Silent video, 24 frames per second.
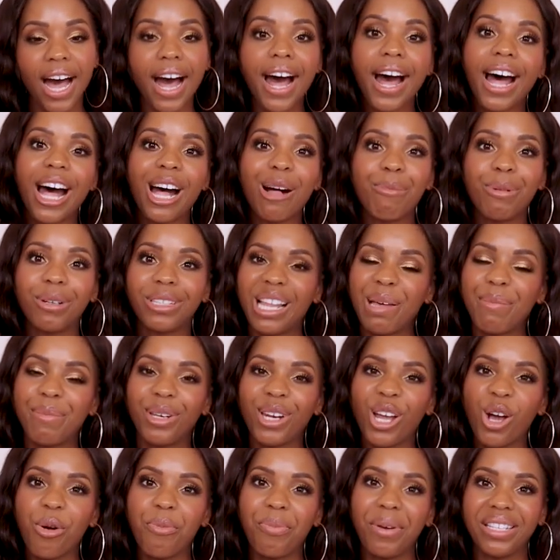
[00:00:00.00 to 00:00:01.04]
But let me
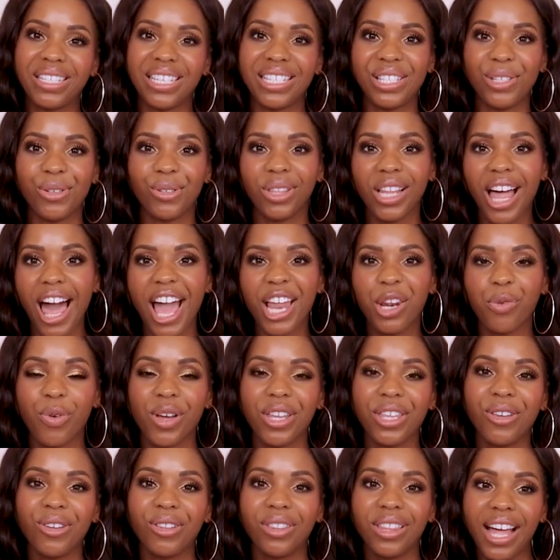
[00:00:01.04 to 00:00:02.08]
know what pieces you liked,
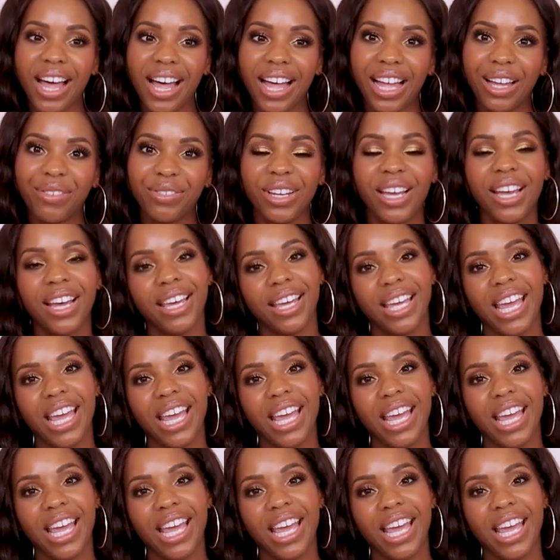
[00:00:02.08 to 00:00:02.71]
what you loved.